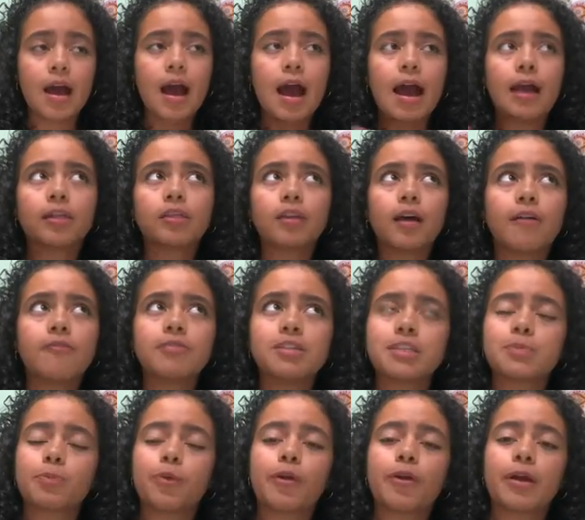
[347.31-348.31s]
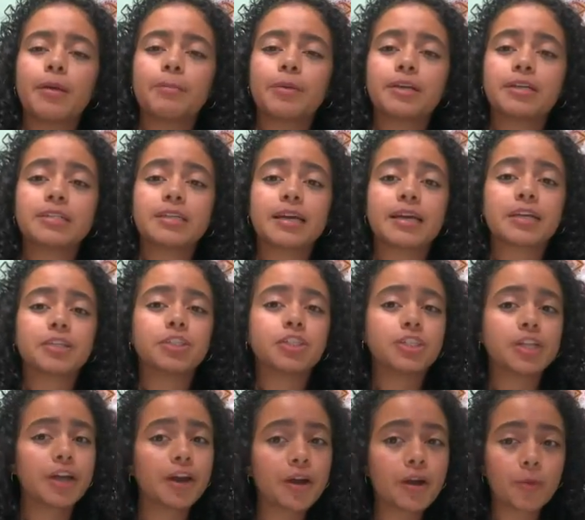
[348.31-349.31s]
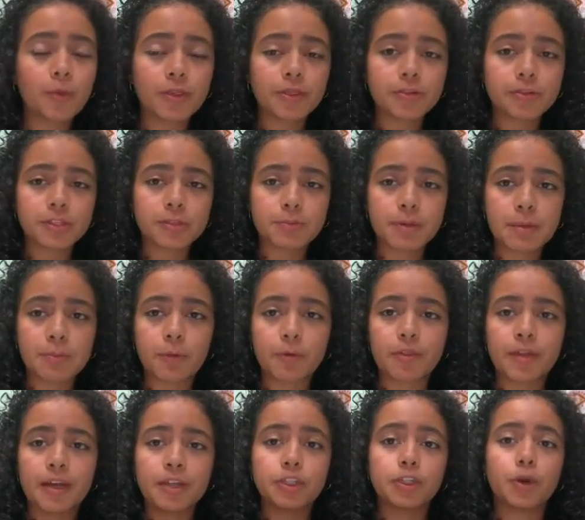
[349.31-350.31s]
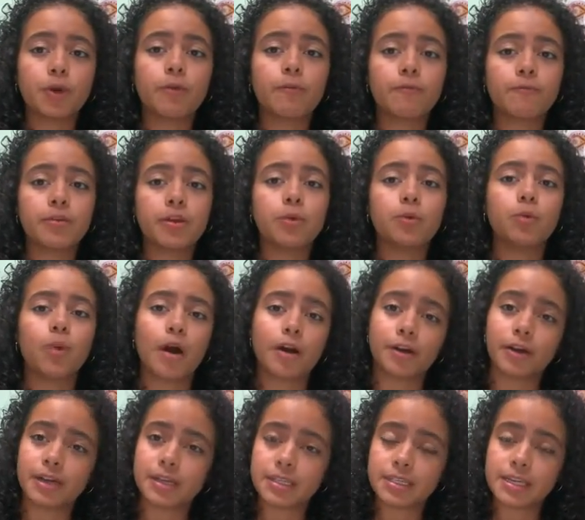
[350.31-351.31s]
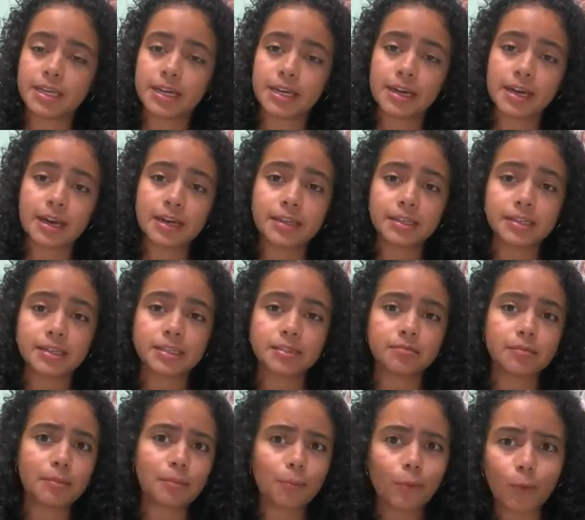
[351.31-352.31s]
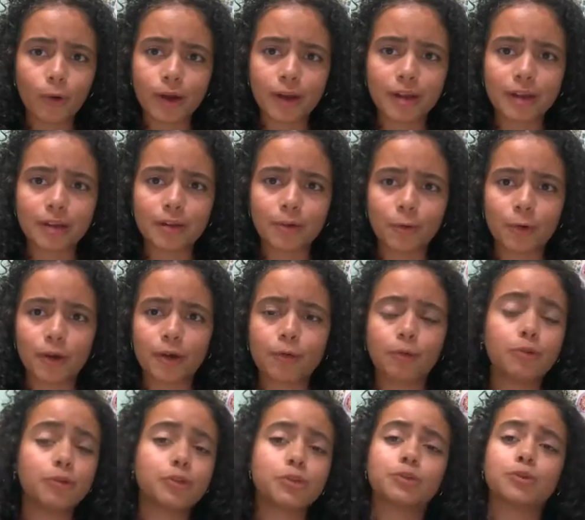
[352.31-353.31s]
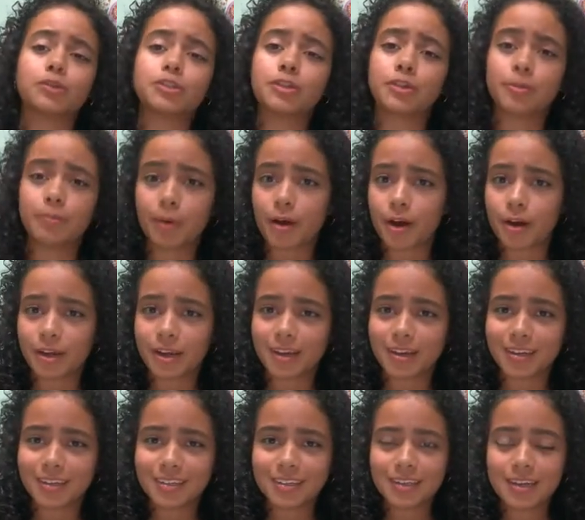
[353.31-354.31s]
I love this point because I can share it with those people that don't view water intake as important or crucial to the body.